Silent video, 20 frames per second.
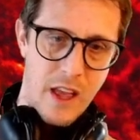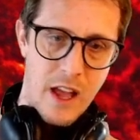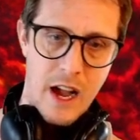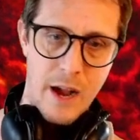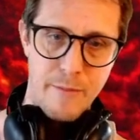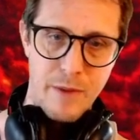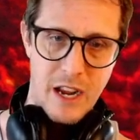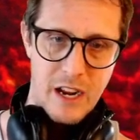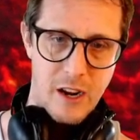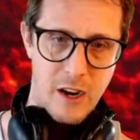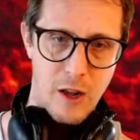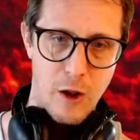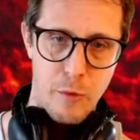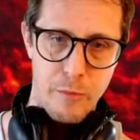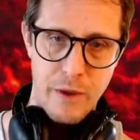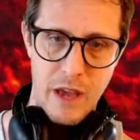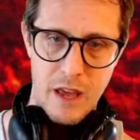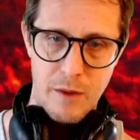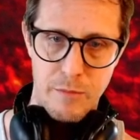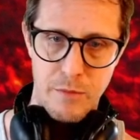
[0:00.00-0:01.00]
I'm not going to go
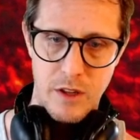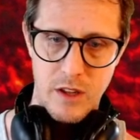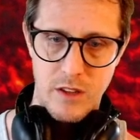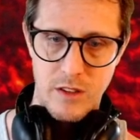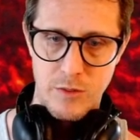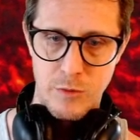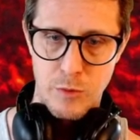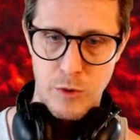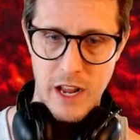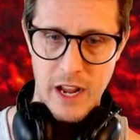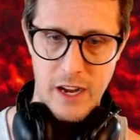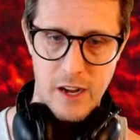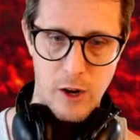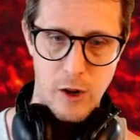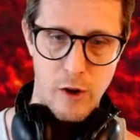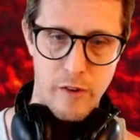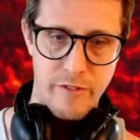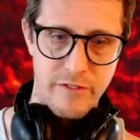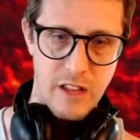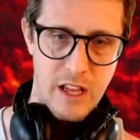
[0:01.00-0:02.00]
pet build. We're not going to
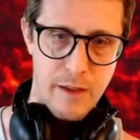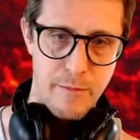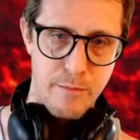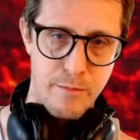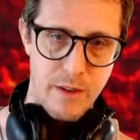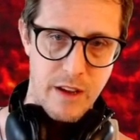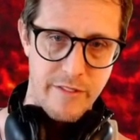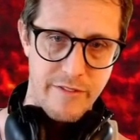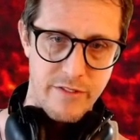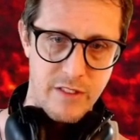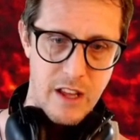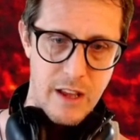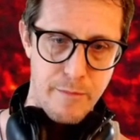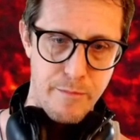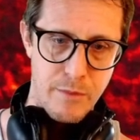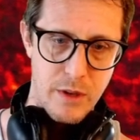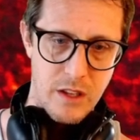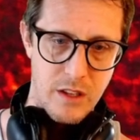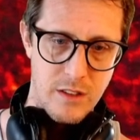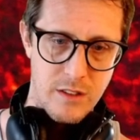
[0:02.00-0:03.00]
go
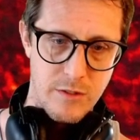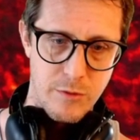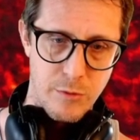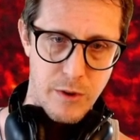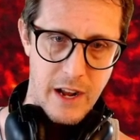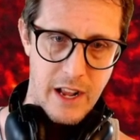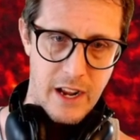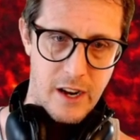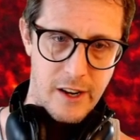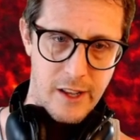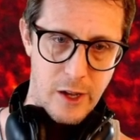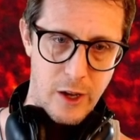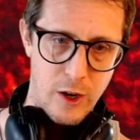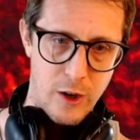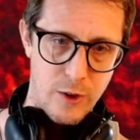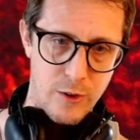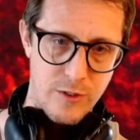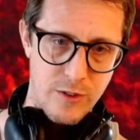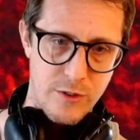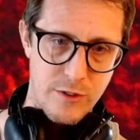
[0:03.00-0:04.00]
flame build. We're not going to
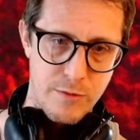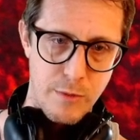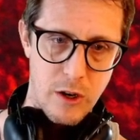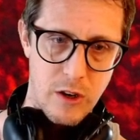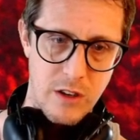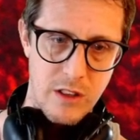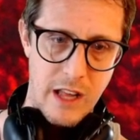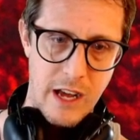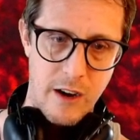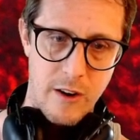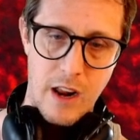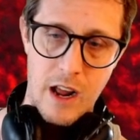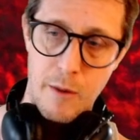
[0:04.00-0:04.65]
go smoke cloud.